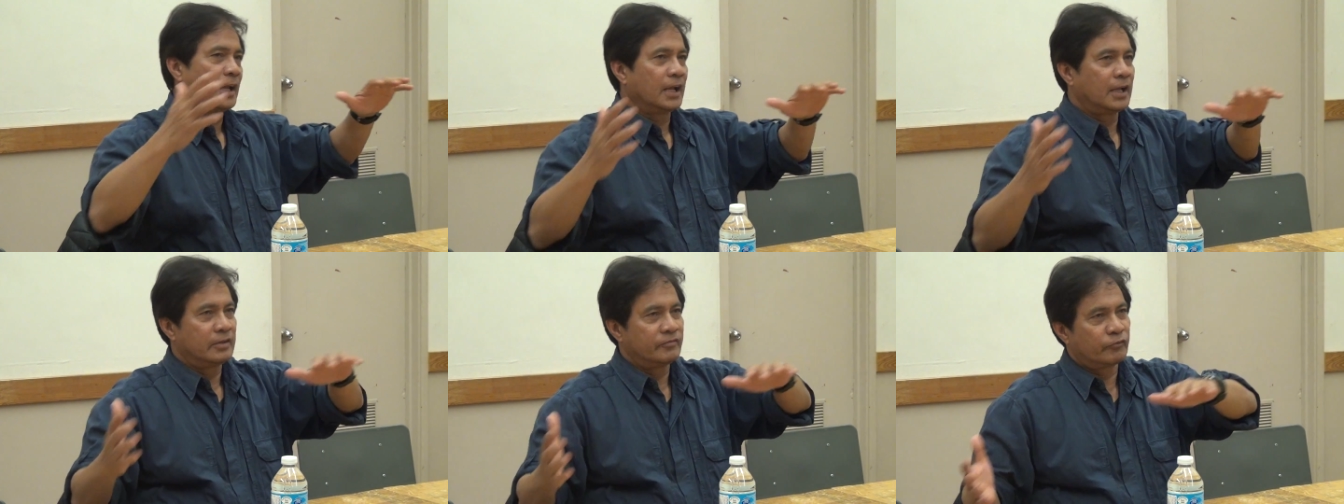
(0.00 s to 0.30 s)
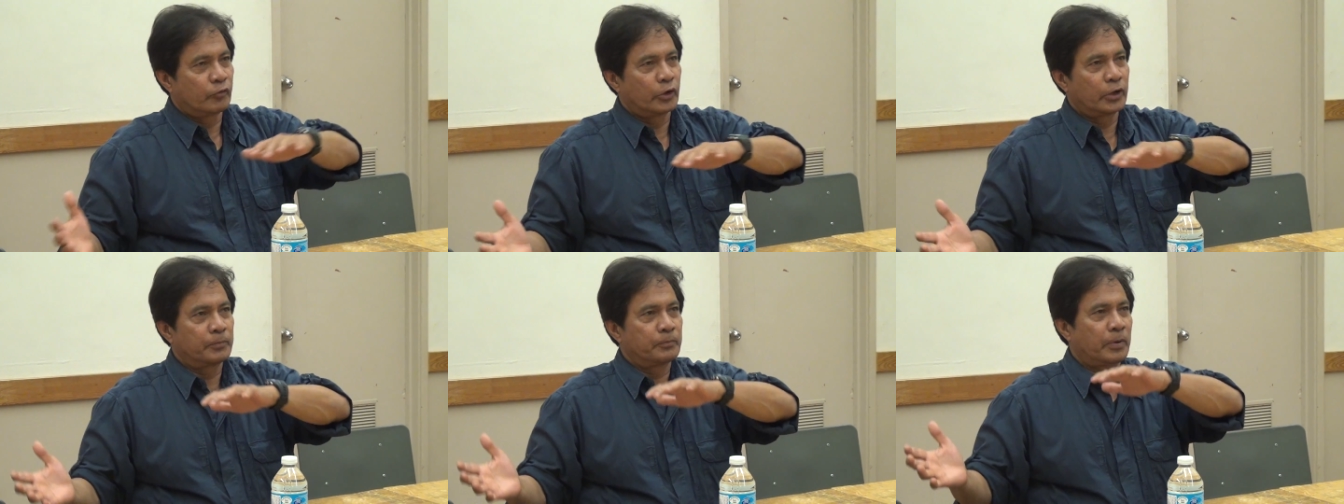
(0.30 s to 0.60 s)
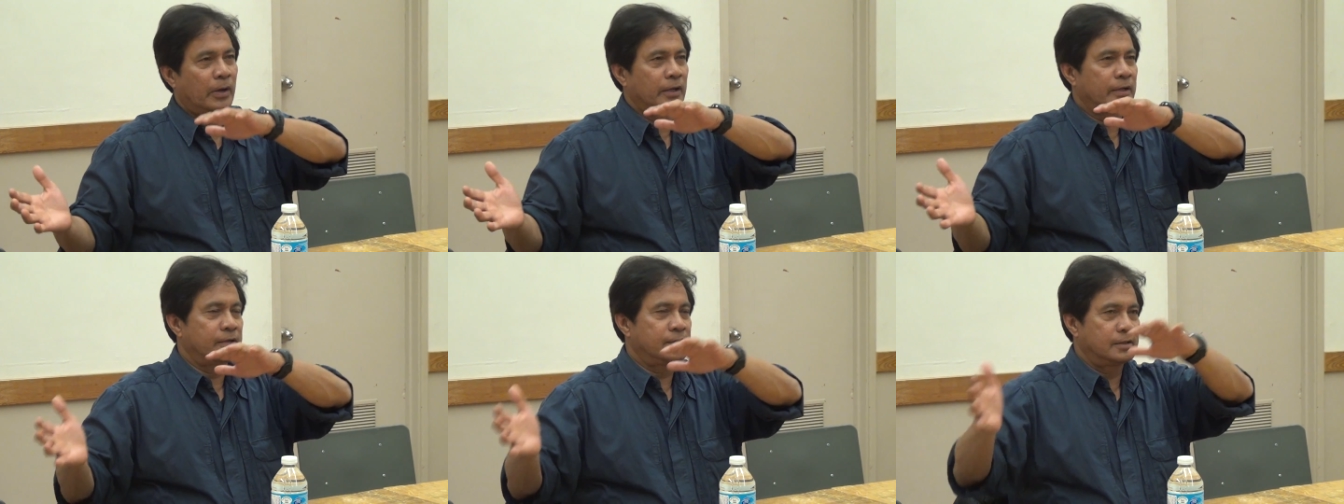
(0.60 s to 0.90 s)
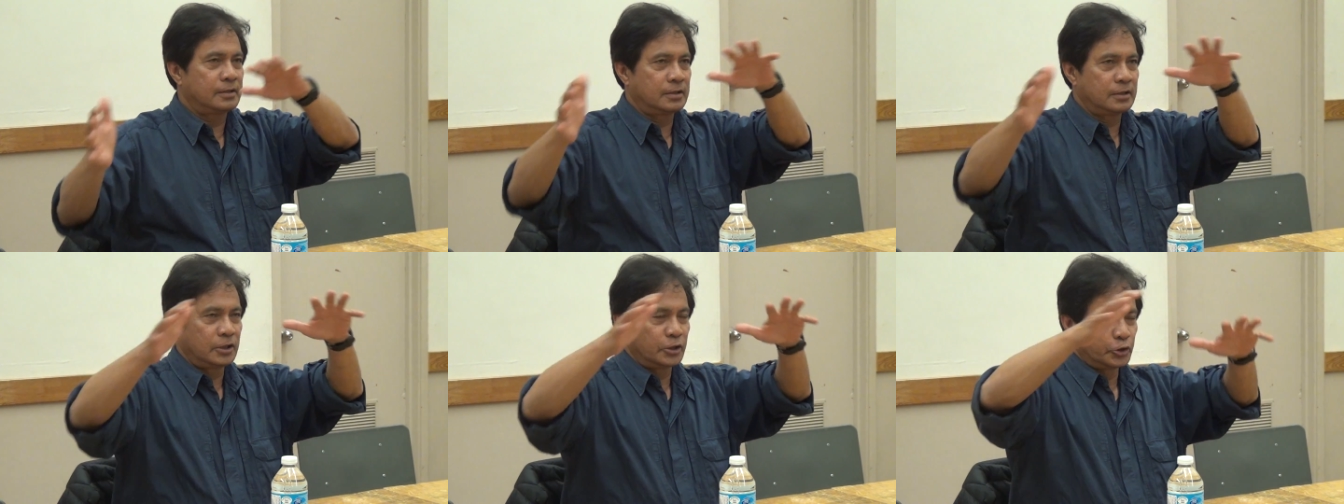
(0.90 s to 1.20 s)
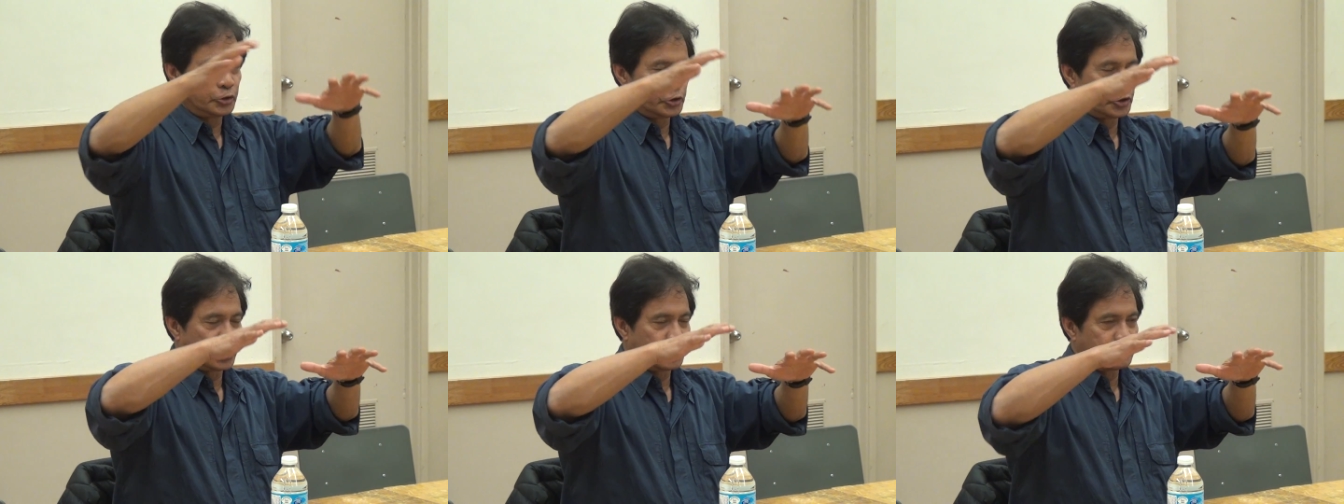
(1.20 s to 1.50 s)
in foreign policy
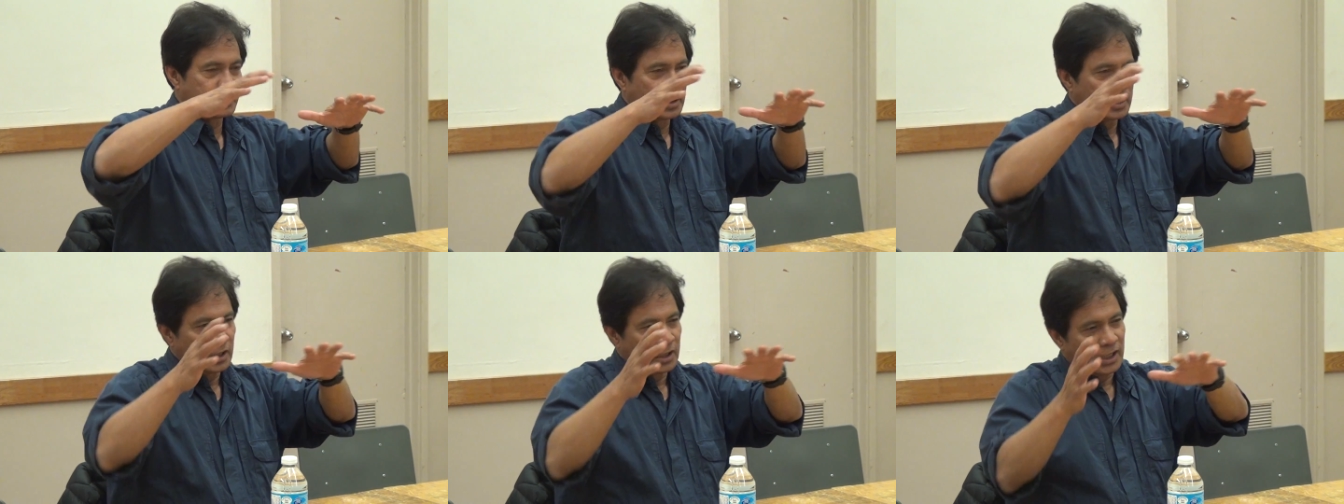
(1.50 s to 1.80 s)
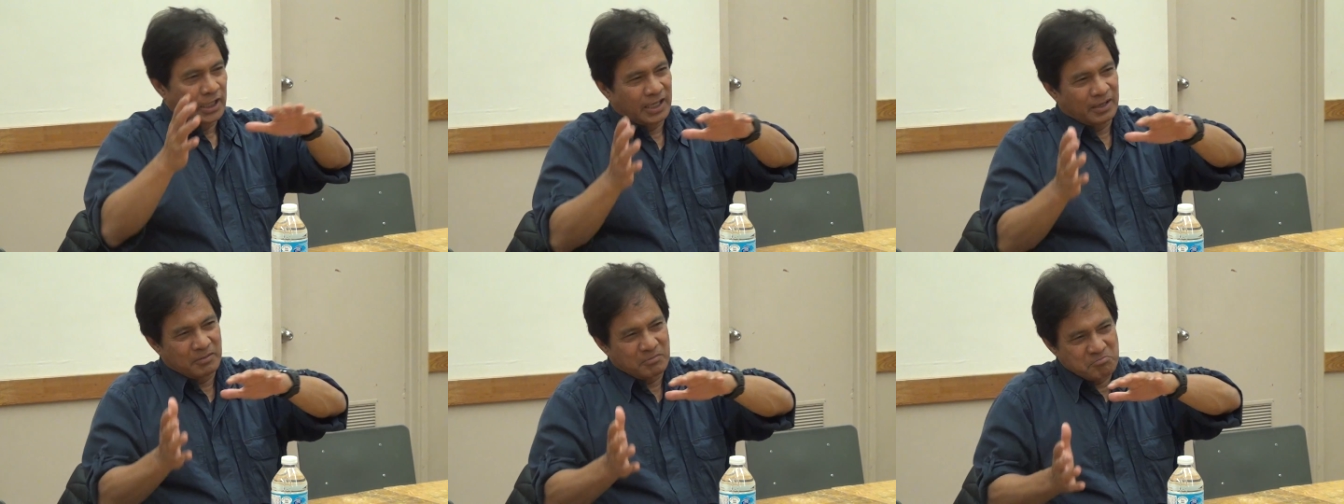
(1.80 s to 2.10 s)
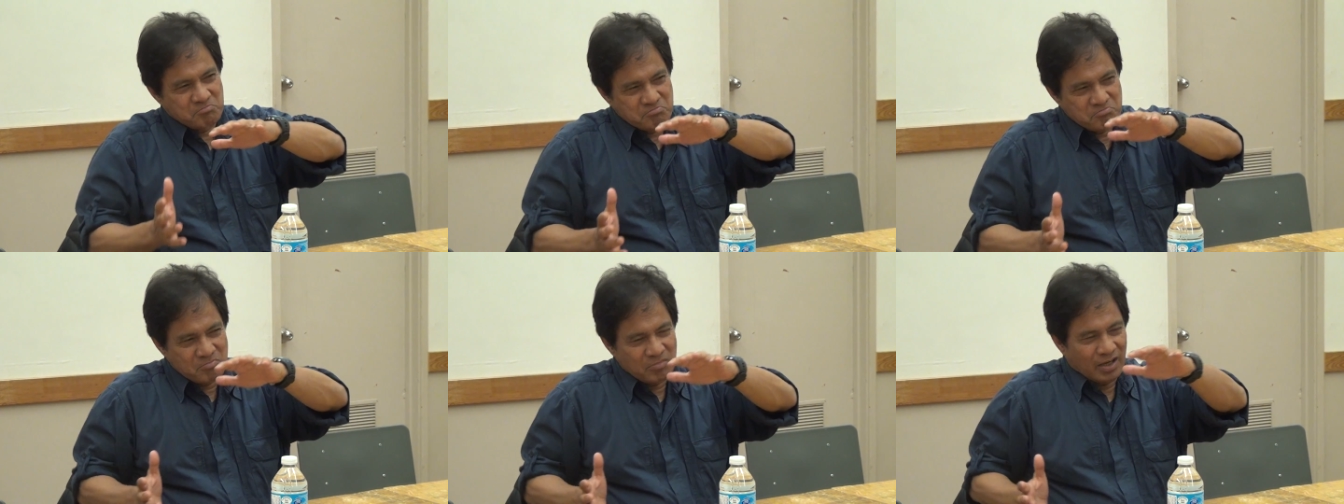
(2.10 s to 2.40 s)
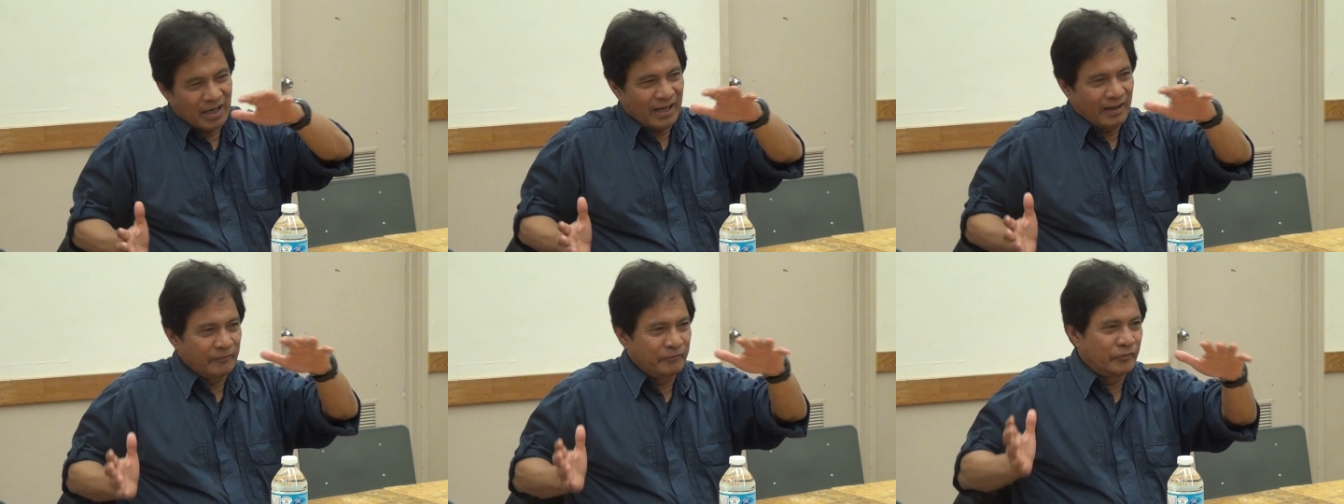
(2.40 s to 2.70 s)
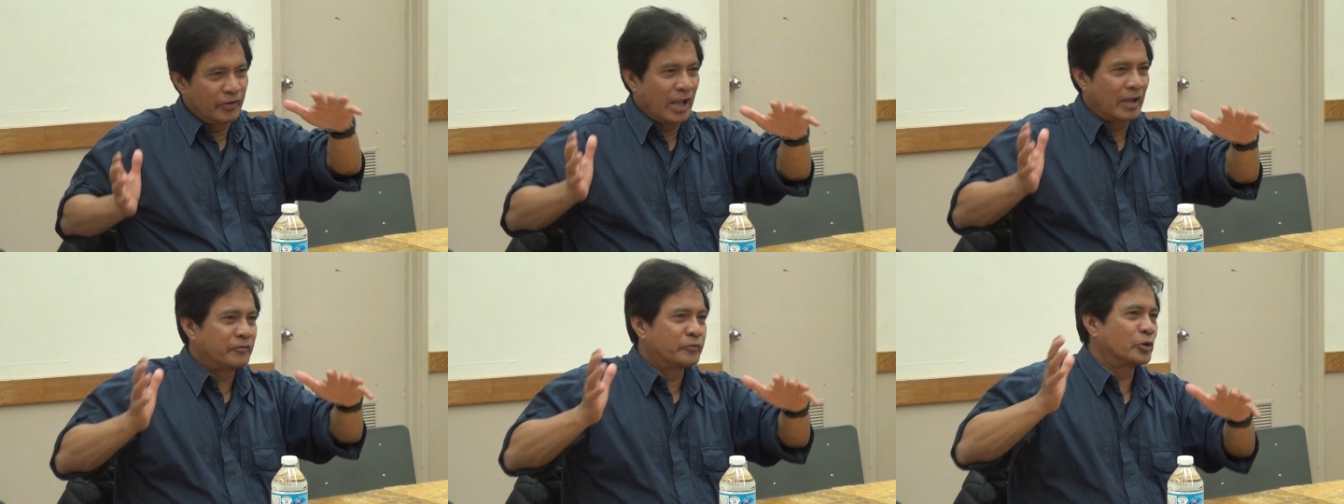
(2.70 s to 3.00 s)
term,
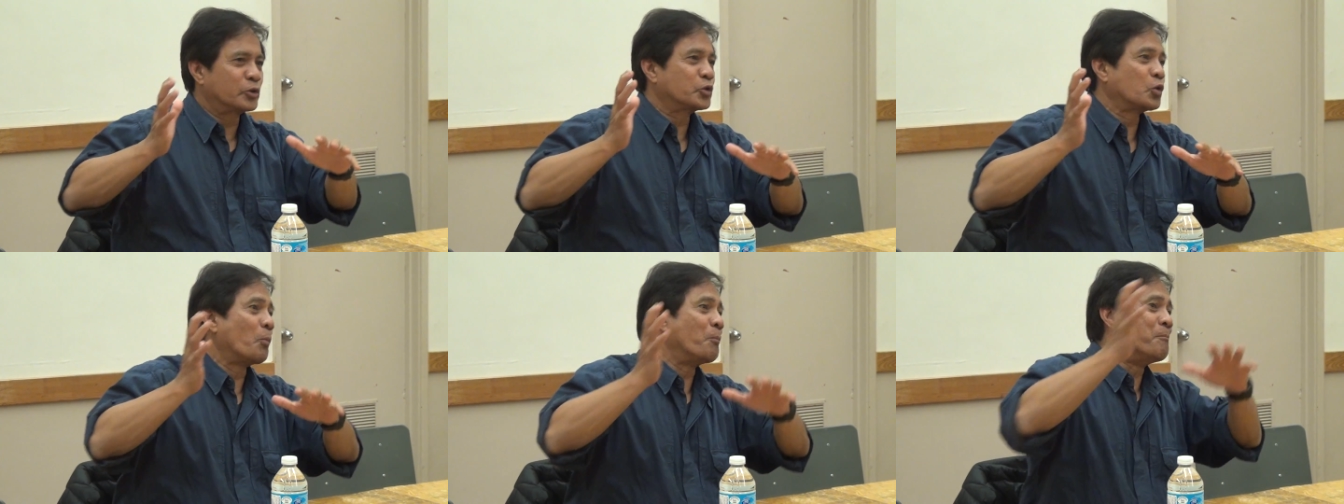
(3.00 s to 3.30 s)
effort to